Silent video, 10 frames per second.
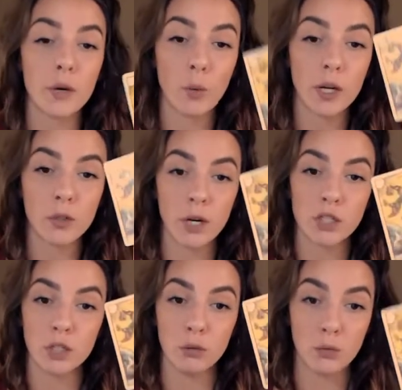what
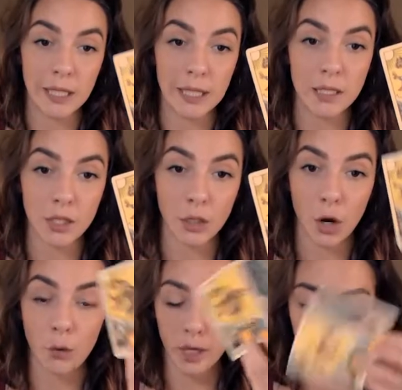direction you need to
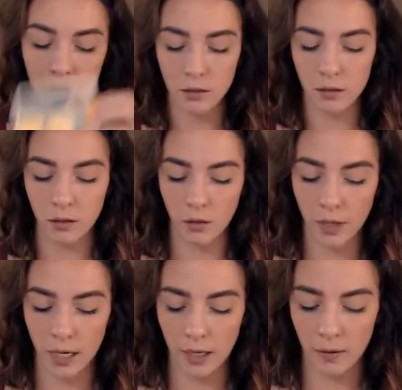go in,
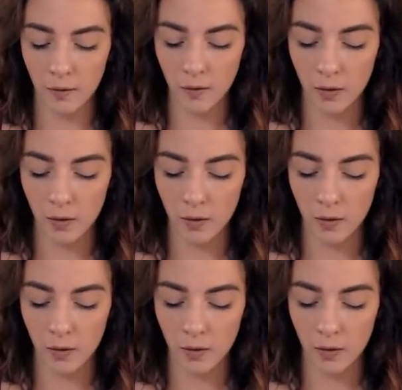okay?